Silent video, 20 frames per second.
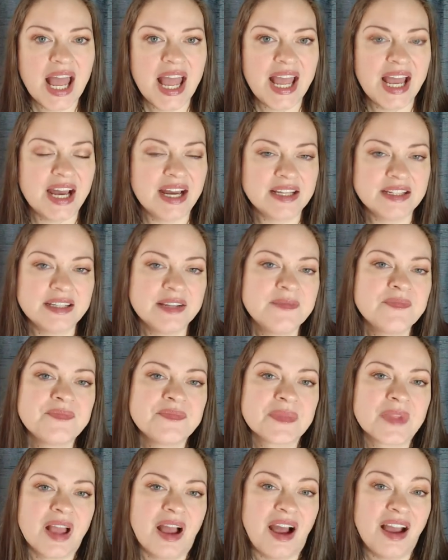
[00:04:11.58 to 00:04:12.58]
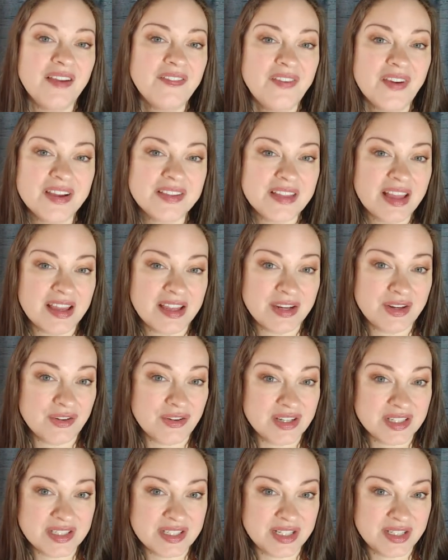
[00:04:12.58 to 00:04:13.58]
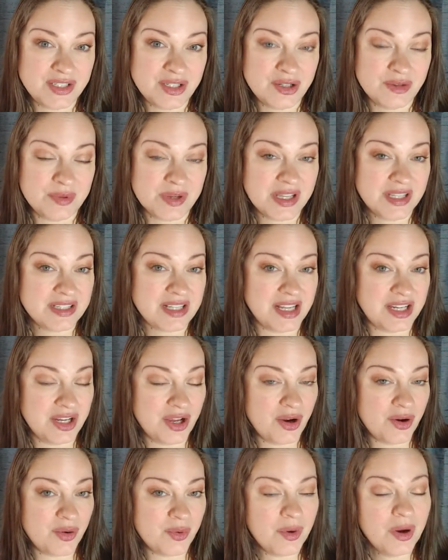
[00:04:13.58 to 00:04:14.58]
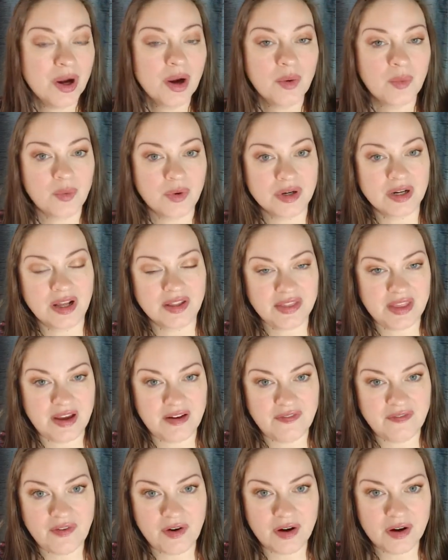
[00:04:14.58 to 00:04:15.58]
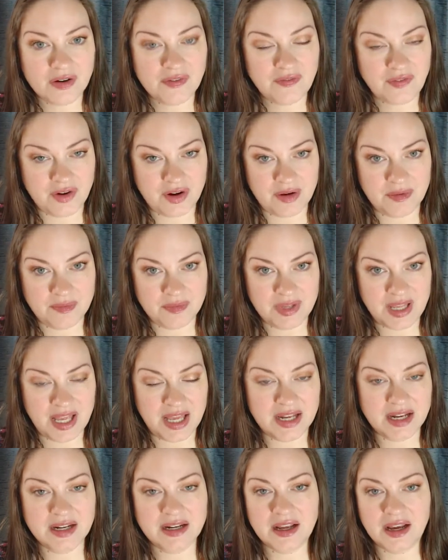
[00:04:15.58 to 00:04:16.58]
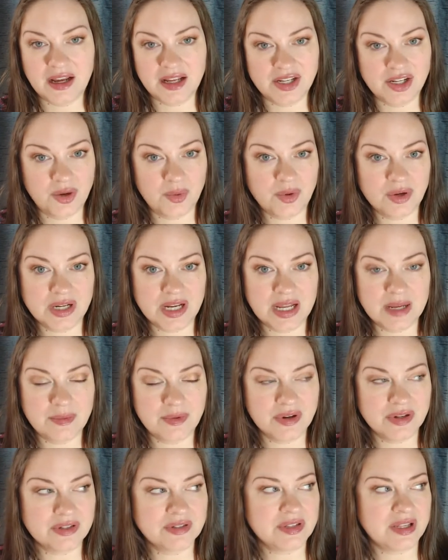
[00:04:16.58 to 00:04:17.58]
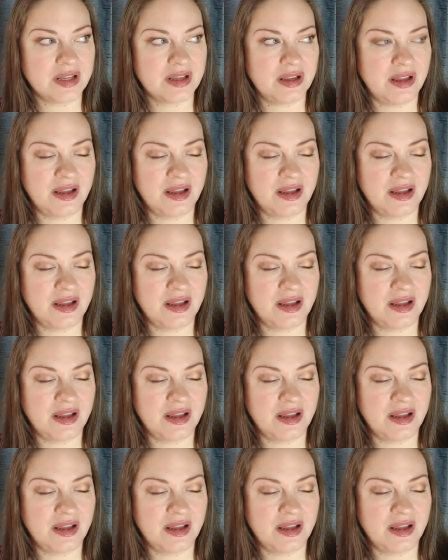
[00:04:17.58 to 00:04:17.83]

And I find that interesting too because I know we're not that far from Canada. I know we're neighbors.